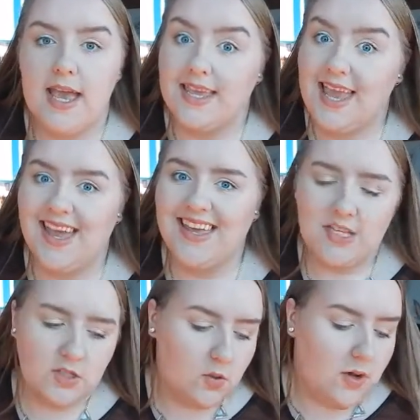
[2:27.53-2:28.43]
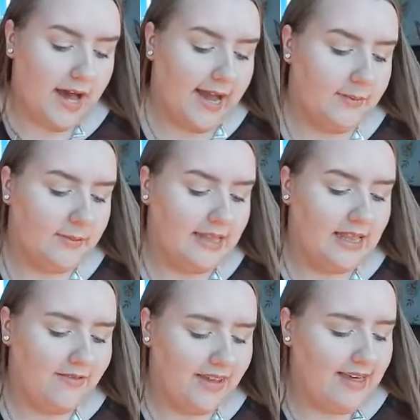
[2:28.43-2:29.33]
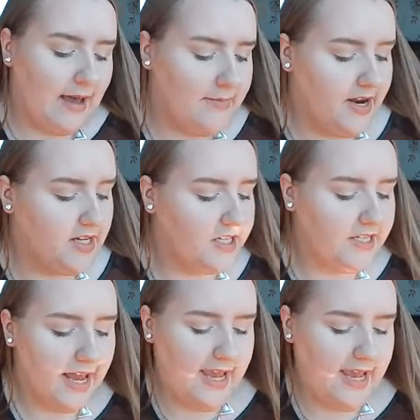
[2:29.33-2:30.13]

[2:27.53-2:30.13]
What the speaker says: Yeah, so I've been loving that brush.